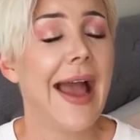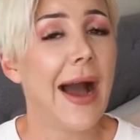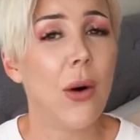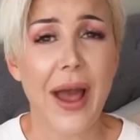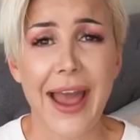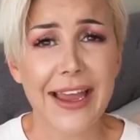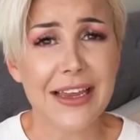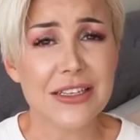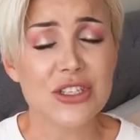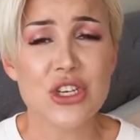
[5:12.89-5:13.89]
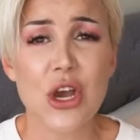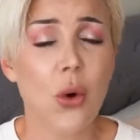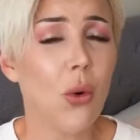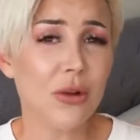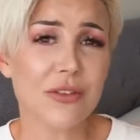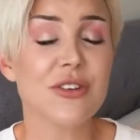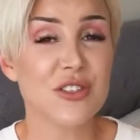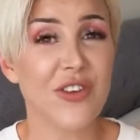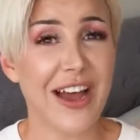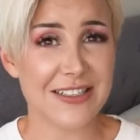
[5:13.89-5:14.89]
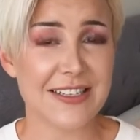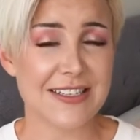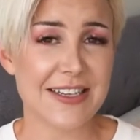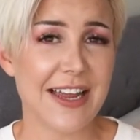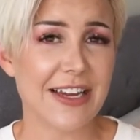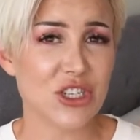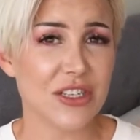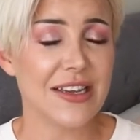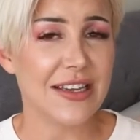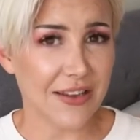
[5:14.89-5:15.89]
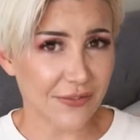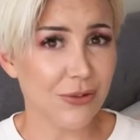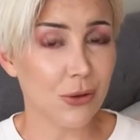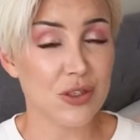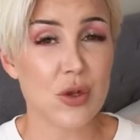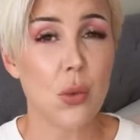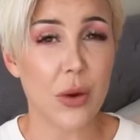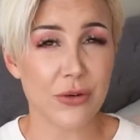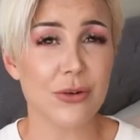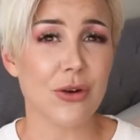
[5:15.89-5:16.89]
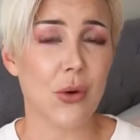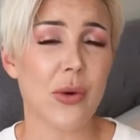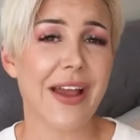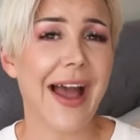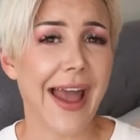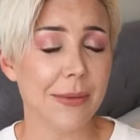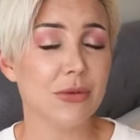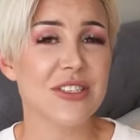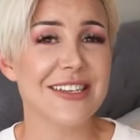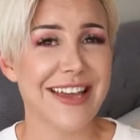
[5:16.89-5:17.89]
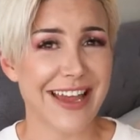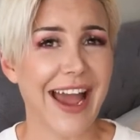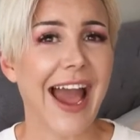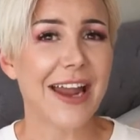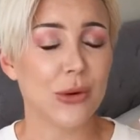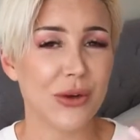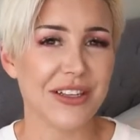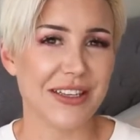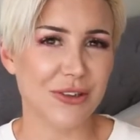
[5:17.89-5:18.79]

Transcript: our age, all of those factors can actually influence whether or not we are able to get adequately